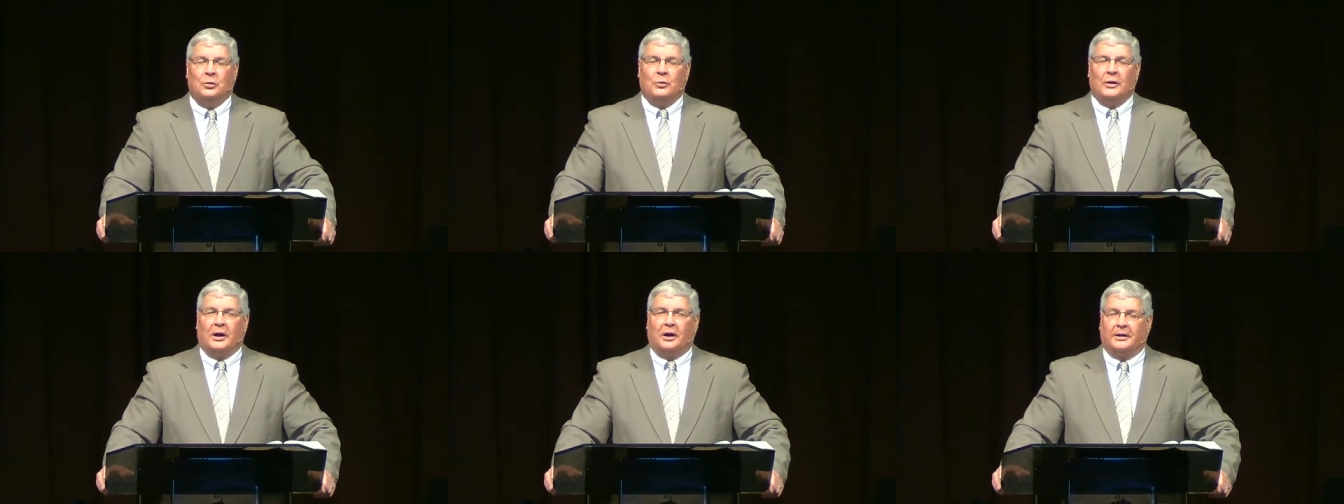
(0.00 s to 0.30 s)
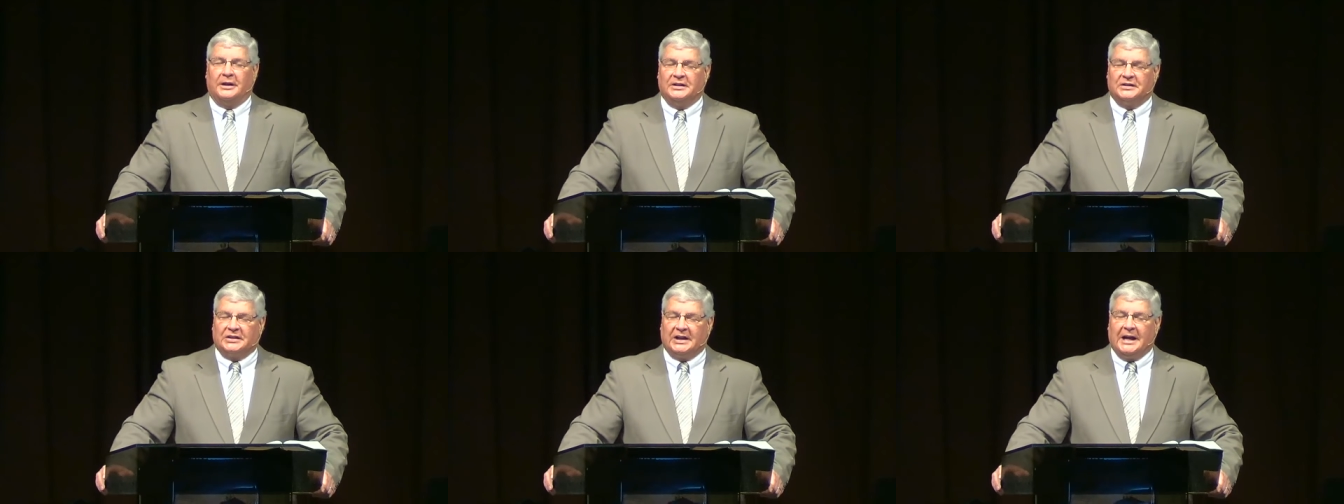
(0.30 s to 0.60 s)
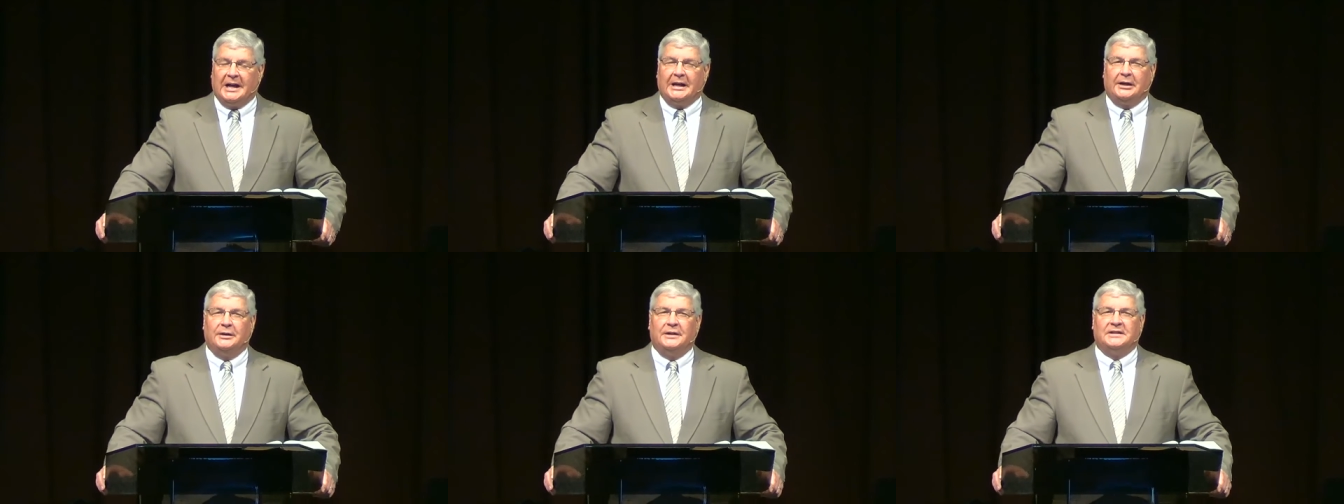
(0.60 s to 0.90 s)
Our
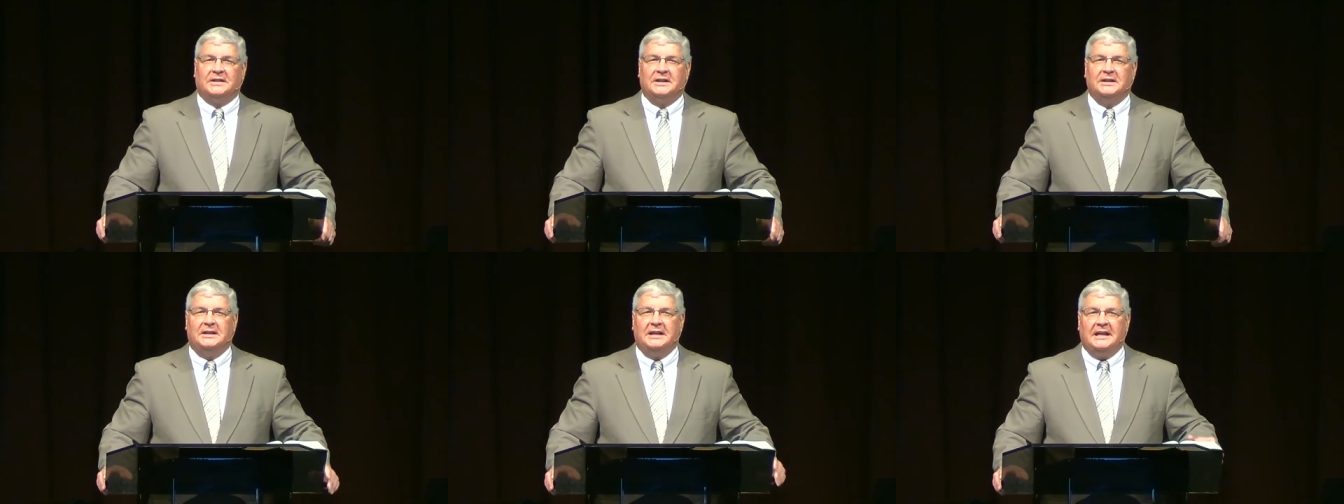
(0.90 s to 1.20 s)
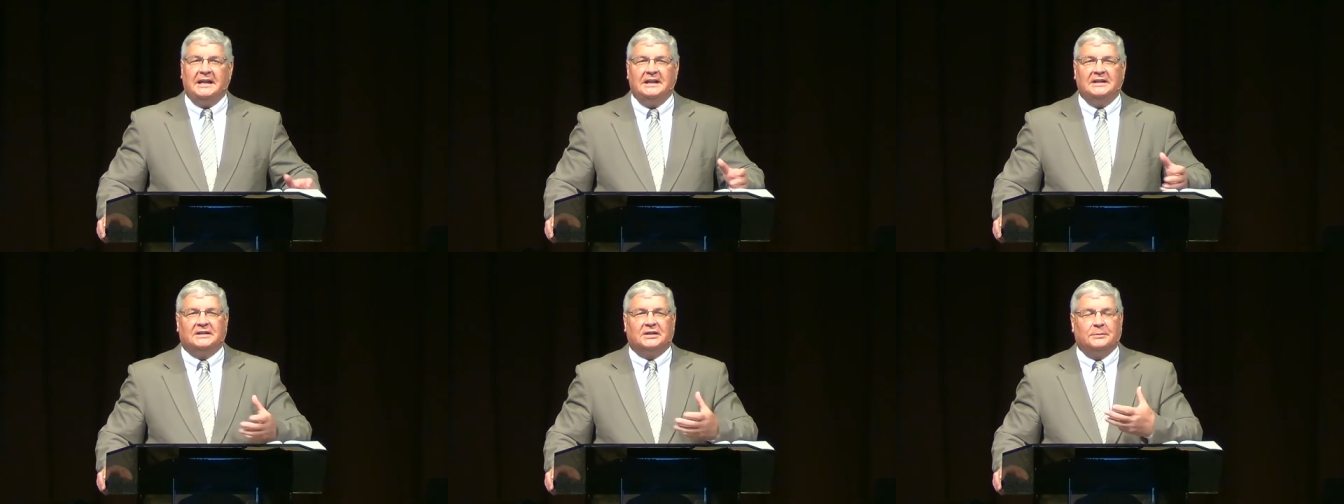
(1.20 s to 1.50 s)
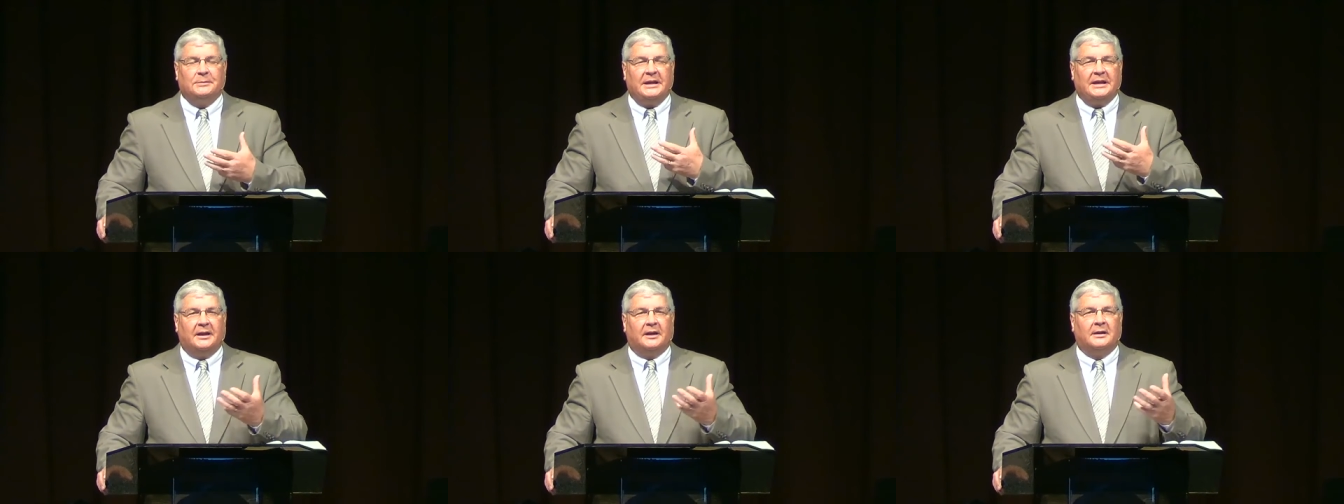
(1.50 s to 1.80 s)
desire is indeed
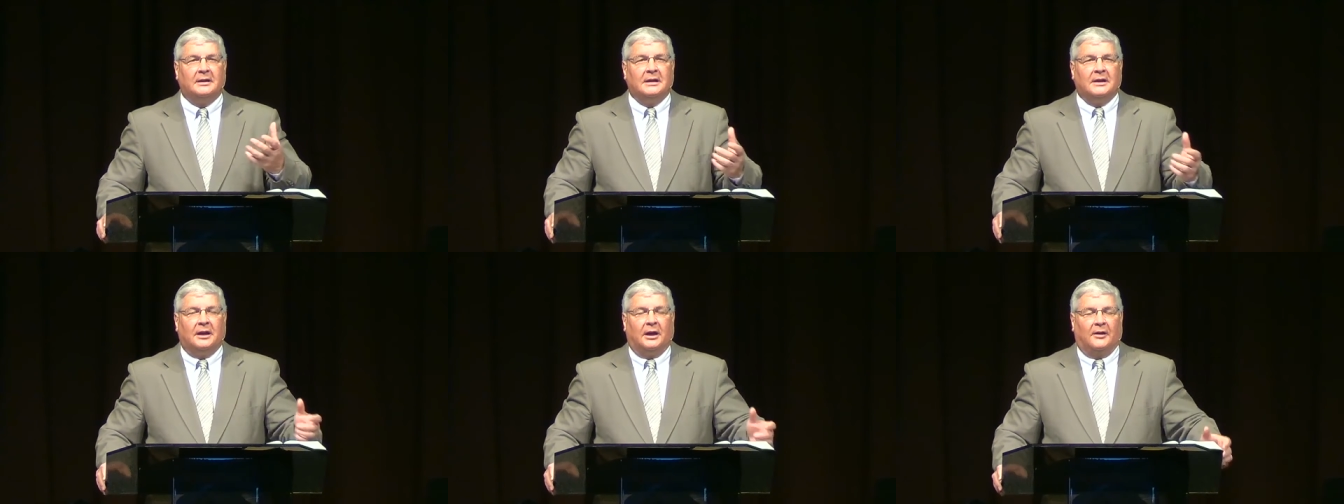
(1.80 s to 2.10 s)
to be a,